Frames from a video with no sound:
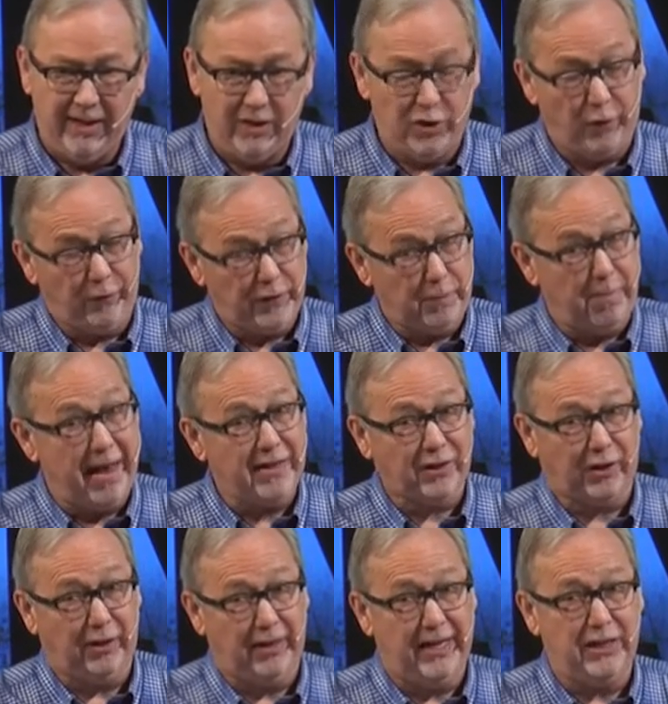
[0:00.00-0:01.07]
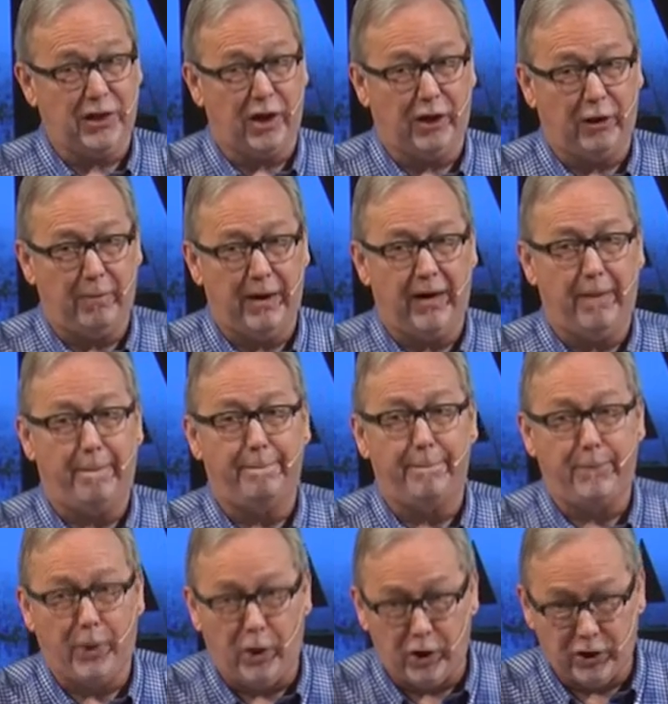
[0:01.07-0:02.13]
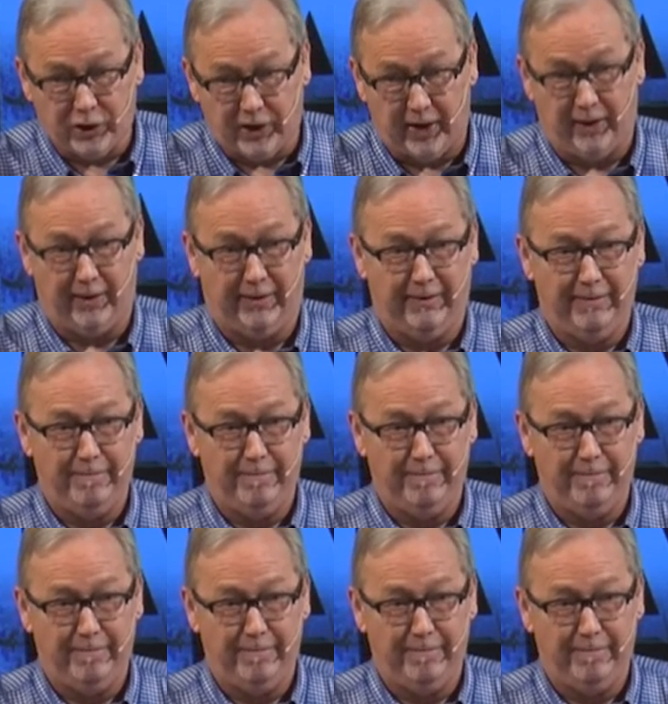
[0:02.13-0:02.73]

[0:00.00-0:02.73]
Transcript: So if it's masculine, he's talking about a person,